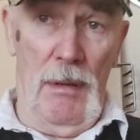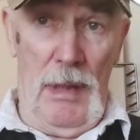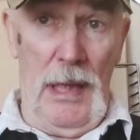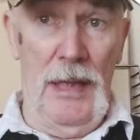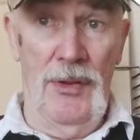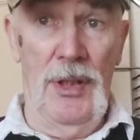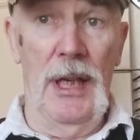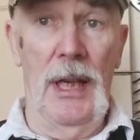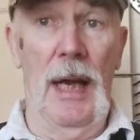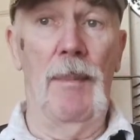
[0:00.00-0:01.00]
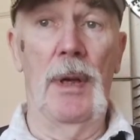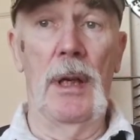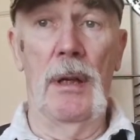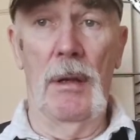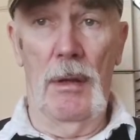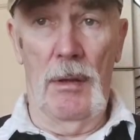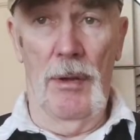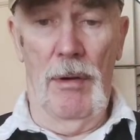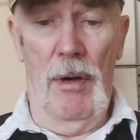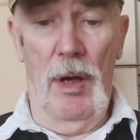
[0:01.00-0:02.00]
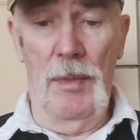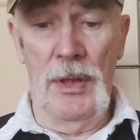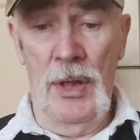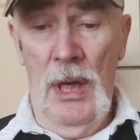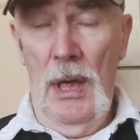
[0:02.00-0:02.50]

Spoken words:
as did happen in other armies,